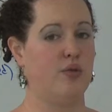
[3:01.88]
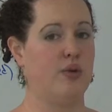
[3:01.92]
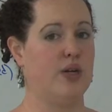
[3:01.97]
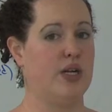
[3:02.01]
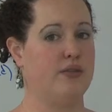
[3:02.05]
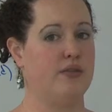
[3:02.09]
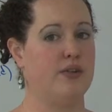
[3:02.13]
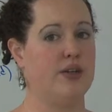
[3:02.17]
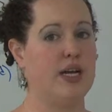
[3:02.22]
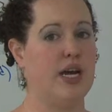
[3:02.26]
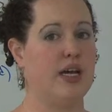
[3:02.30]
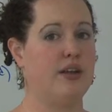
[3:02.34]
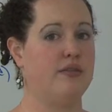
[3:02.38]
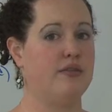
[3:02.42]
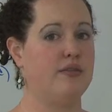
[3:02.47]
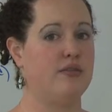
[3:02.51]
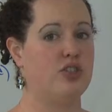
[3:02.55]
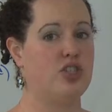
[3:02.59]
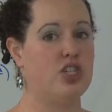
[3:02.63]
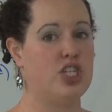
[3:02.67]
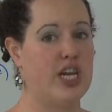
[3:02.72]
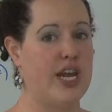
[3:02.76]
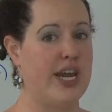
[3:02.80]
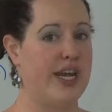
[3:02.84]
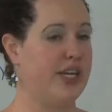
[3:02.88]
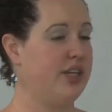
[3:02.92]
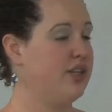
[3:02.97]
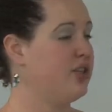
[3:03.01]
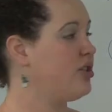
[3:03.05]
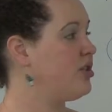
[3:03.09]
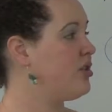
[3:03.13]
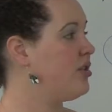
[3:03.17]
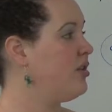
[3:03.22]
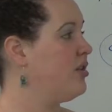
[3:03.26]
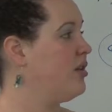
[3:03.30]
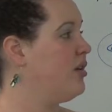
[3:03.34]
or whatever kind of
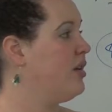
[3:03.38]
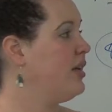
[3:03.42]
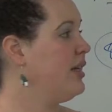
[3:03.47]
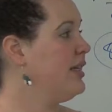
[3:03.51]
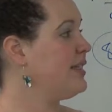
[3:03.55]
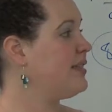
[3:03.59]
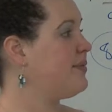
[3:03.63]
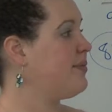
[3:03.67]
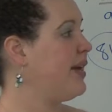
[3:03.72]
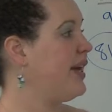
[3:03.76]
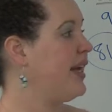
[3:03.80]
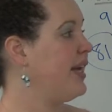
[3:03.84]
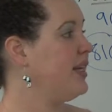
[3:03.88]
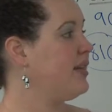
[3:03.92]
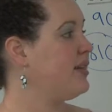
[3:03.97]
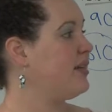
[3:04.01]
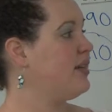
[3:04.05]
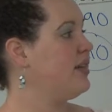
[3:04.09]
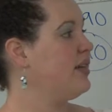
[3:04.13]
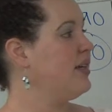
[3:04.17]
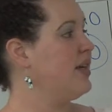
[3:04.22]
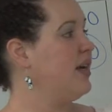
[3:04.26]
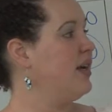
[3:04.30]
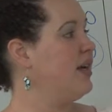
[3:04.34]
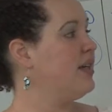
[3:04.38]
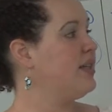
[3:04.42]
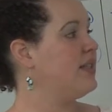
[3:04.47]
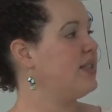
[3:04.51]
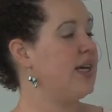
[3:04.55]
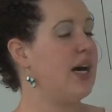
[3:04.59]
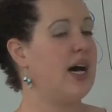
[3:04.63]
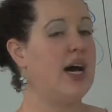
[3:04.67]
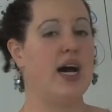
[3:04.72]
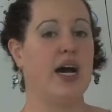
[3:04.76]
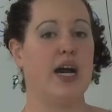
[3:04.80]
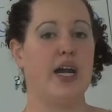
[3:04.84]
change is made,
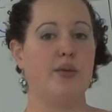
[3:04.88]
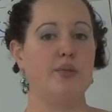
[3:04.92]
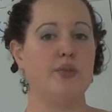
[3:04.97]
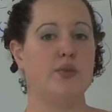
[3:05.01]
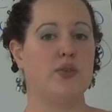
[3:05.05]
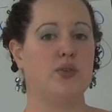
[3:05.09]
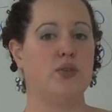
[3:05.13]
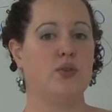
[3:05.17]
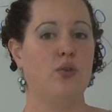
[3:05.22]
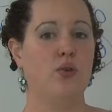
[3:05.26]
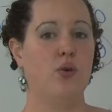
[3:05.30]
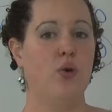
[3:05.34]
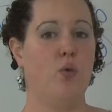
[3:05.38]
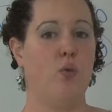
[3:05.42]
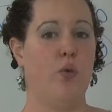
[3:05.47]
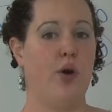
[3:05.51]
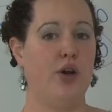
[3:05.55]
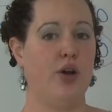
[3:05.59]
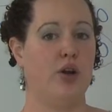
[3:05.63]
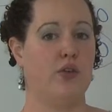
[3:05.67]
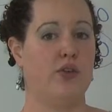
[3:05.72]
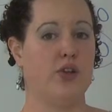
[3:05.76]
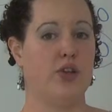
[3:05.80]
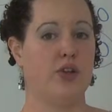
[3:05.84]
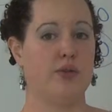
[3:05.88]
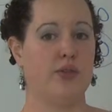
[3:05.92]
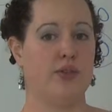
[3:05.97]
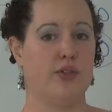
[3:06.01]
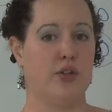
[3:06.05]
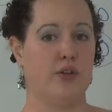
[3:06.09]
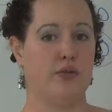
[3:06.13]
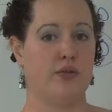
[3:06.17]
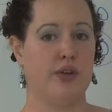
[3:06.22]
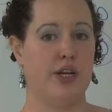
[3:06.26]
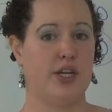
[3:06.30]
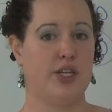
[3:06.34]
times 1 over the
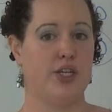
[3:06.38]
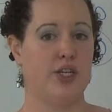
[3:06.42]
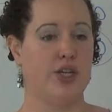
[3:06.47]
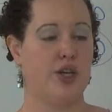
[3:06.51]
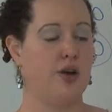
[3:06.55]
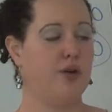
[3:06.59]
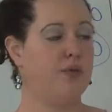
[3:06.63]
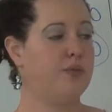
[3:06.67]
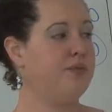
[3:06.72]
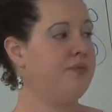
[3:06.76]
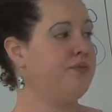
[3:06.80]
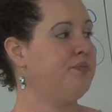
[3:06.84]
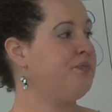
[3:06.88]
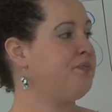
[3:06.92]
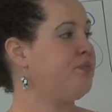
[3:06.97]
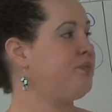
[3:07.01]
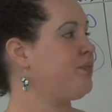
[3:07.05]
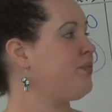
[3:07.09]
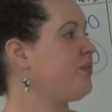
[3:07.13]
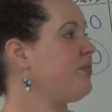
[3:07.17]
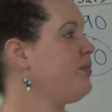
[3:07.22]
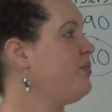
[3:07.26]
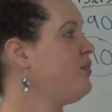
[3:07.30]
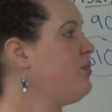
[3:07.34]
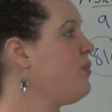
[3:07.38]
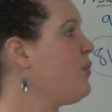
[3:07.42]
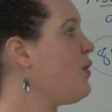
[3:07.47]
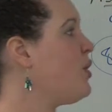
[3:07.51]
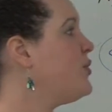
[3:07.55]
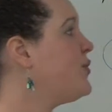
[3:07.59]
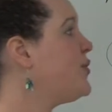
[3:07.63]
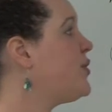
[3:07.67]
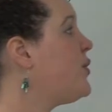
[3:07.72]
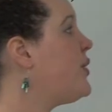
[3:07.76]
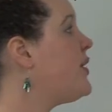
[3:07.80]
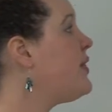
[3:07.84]
reserve ratio.
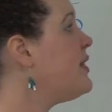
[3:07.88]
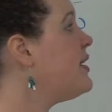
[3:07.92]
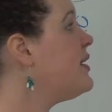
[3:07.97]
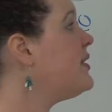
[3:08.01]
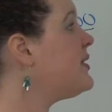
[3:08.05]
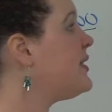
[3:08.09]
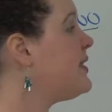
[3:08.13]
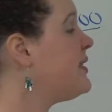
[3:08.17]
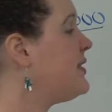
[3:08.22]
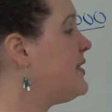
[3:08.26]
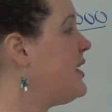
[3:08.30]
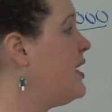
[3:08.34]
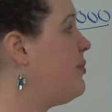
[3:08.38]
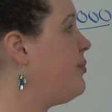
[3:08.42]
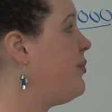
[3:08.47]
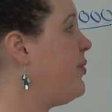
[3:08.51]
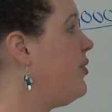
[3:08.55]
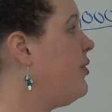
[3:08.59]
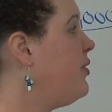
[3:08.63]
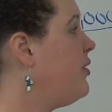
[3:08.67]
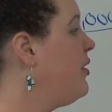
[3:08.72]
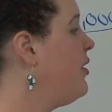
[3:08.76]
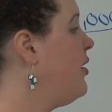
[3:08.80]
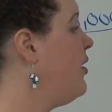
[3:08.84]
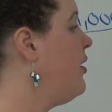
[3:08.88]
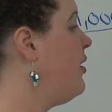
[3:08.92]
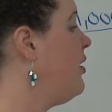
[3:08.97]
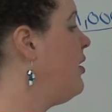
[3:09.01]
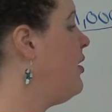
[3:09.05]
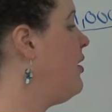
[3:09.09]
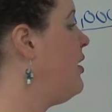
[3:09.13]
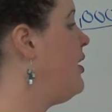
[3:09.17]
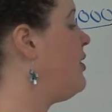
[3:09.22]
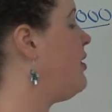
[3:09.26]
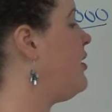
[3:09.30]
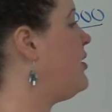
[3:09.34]
So in this example,
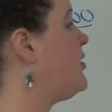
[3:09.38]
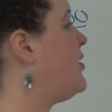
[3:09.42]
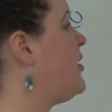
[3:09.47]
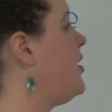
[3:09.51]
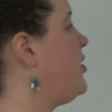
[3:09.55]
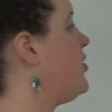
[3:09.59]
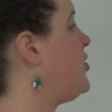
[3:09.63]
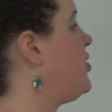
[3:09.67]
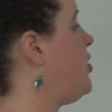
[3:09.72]
let's say our